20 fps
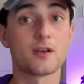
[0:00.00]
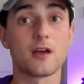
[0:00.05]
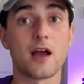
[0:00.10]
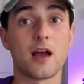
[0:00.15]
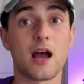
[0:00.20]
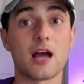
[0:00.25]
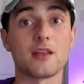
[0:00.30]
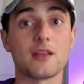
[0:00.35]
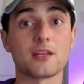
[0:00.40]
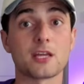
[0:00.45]

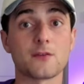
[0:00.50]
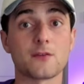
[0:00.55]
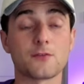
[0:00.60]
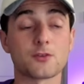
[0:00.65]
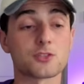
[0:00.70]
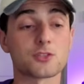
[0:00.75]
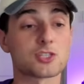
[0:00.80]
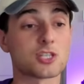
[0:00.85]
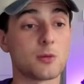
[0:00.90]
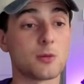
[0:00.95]
I think if
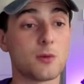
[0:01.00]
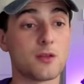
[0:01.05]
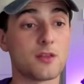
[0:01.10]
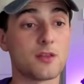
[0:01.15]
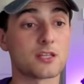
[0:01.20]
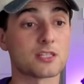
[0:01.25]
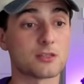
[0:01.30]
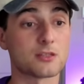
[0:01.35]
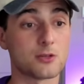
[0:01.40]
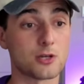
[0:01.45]
you're someone
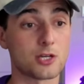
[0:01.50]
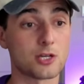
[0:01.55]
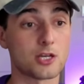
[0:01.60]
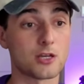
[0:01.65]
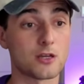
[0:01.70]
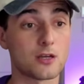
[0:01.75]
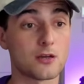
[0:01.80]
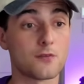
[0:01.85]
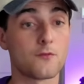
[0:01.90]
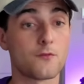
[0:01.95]
that's
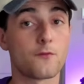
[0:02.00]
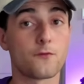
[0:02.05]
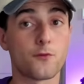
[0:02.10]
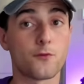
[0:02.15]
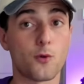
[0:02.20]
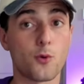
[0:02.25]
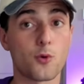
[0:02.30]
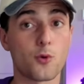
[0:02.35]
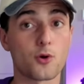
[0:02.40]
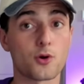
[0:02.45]
looking
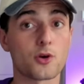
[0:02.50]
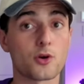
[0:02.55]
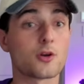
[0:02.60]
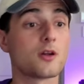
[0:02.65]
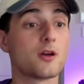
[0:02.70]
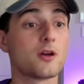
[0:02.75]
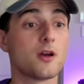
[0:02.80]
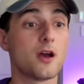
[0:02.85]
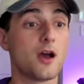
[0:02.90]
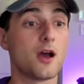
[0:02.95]
for
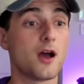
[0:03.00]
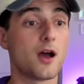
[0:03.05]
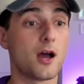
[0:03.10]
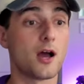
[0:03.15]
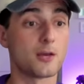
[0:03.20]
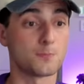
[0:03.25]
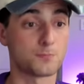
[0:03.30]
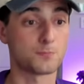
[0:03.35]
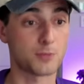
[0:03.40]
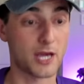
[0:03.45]

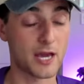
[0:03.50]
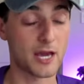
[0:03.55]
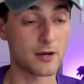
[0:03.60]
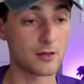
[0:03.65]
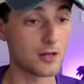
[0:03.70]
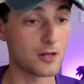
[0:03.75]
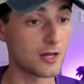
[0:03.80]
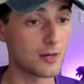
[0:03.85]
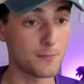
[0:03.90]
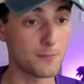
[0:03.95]
a
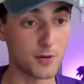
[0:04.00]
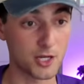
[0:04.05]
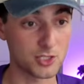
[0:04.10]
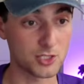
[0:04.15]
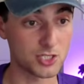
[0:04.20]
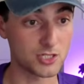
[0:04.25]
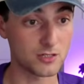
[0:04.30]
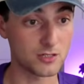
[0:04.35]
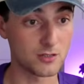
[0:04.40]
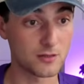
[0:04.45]
paddle on a
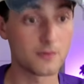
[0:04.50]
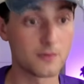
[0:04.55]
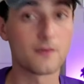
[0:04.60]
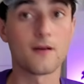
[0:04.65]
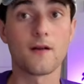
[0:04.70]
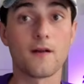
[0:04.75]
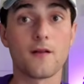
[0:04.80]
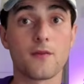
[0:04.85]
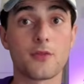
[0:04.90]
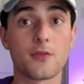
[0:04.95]
budget
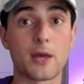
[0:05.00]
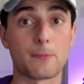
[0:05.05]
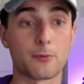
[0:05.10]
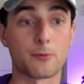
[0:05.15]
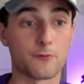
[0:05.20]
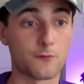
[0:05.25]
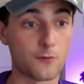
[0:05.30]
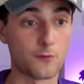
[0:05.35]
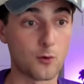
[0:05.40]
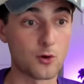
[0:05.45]
that
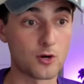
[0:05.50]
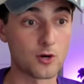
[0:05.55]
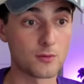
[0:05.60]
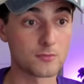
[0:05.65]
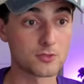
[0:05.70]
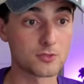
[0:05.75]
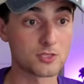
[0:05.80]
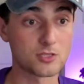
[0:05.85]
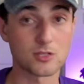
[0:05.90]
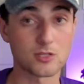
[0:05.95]

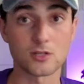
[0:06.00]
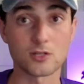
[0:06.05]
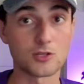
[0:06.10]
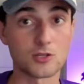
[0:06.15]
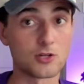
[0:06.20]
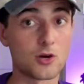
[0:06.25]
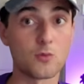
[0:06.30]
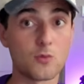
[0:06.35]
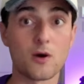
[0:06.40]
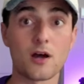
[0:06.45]
performs, you
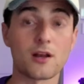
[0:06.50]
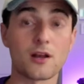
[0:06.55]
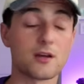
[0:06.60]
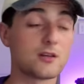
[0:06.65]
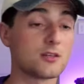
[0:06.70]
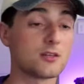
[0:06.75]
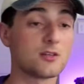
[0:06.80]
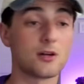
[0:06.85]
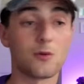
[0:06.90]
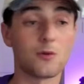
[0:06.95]
don't want
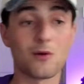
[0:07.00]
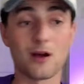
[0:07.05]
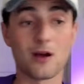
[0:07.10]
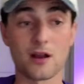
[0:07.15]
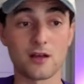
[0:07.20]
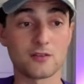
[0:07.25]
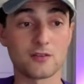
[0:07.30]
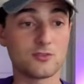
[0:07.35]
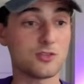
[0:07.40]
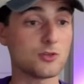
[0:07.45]

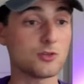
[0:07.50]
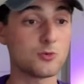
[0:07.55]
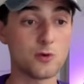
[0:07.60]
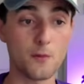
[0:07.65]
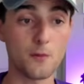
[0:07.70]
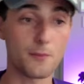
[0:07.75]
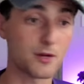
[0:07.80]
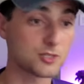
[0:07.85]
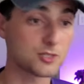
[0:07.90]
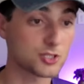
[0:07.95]
to do a
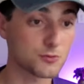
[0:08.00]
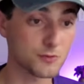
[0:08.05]
bunch of